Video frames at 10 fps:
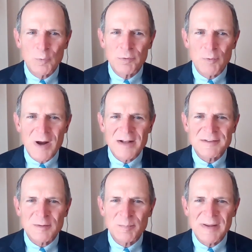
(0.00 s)
with
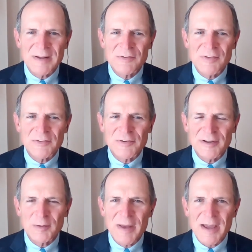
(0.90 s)
rods and beads that
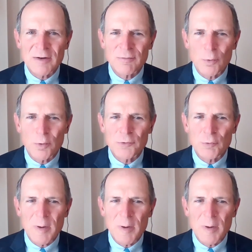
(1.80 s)
slid back and forth